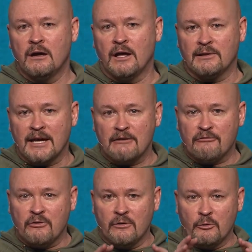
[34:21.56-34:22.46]
a
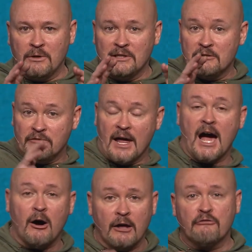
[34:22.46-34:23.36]
life that we live
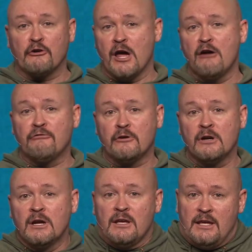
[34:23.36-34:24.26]
now and
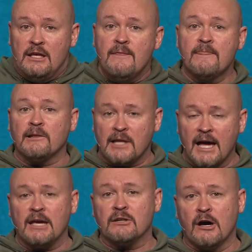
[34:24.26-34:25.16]
forever in the
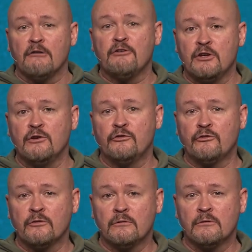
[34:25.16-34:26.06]
light of
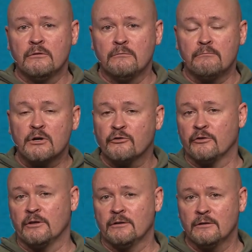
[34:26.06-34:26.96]
his
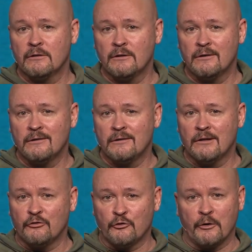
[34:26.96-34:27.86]
mercy,
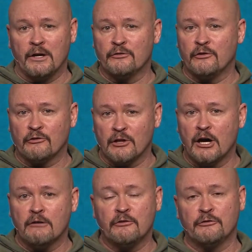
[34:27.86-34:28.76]
his grace, his
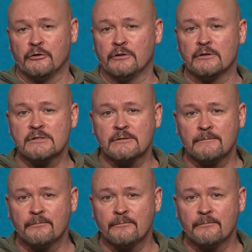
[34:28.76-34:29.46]
love, his goodness.